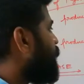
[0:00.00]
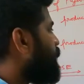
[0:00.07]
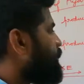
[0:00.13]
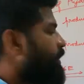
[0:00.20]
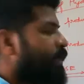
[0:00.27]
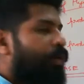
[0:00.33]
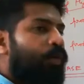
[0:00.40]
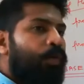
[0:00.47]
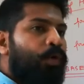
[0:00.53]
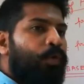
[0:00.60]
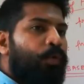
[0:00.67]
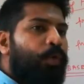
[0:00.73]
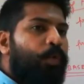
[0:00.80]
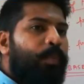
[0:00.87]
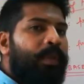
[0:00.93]
0
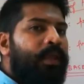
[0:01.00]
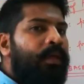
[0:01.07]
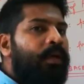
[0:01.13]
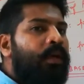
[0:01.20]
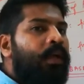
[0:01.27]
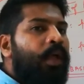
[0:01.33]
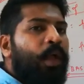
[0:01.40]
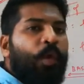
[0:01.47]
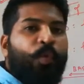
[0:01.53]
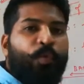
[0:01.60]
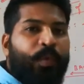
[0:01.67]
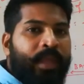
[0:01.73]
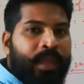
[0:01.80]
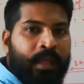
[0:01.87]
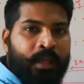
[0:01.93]
would be a
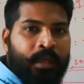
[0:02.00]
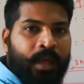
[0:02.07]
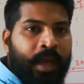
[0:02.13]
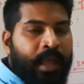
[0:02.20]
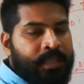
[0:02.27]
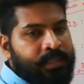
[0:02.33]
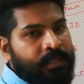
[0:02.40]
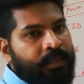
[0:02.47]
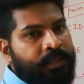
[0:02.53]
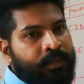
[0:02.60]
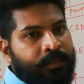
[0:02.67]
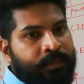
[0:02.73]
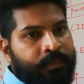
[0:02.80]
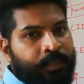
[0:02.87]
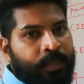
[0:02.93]
weak acid.
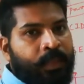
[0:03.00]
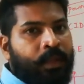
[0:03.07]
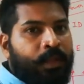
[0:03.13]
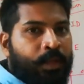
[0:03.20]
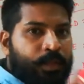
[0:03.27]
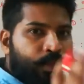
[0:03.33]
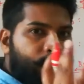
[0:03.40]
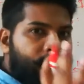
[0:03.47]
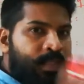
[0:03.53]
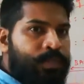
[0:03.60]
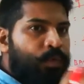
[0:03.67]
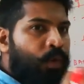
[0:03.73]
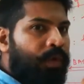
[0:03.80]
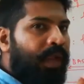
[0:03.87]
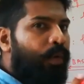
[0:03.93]
So this is
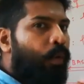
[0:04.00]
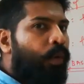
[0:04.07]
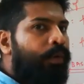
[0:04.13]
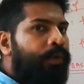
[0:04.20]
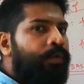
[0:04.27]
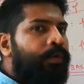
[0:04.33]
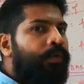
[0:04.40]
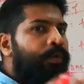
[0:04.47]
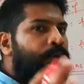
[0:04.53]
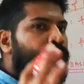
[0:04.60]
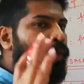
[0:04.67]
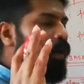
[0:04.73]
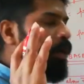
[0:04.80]
what I want you to